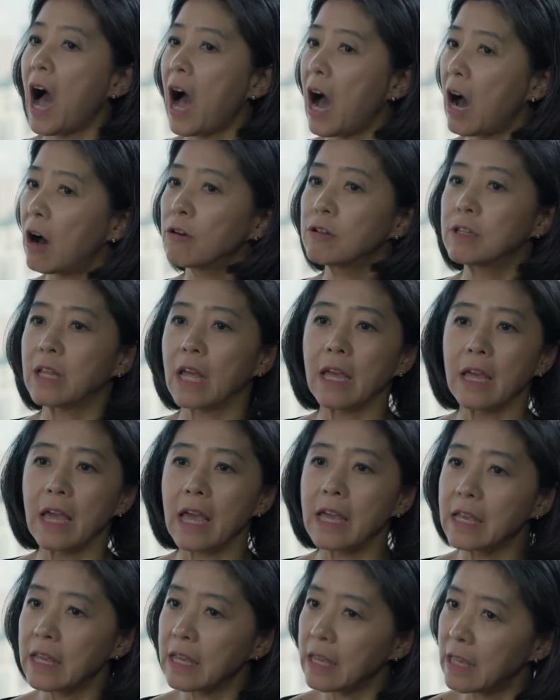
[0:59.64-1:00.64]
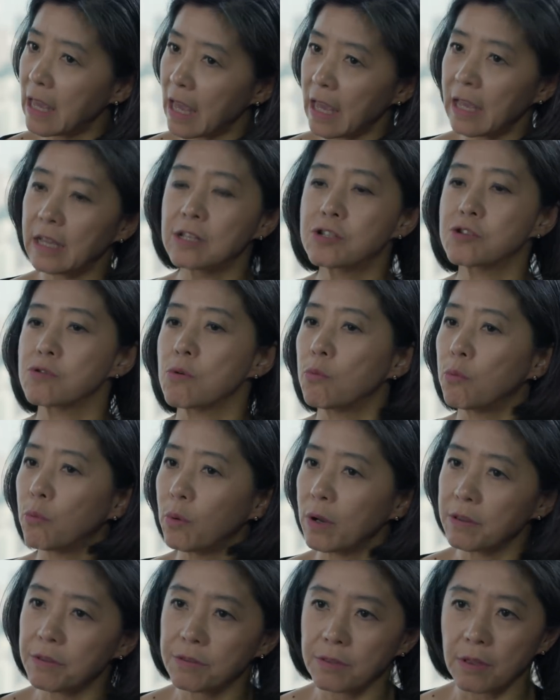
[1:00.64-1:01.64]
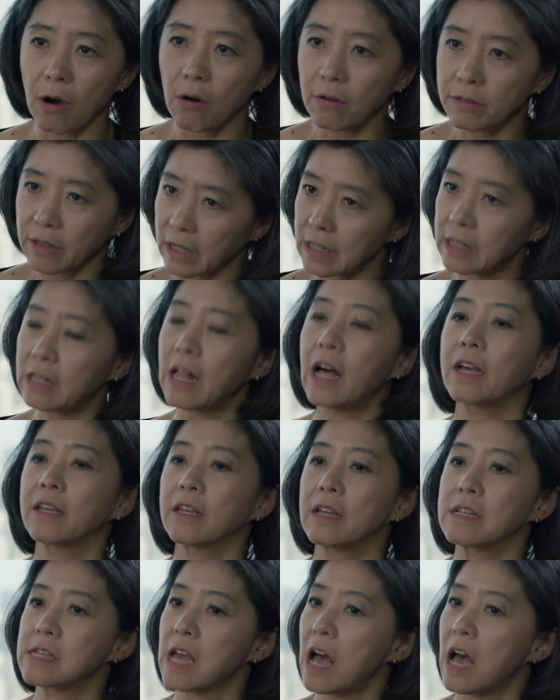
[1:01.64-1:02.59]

how they engage with the clients,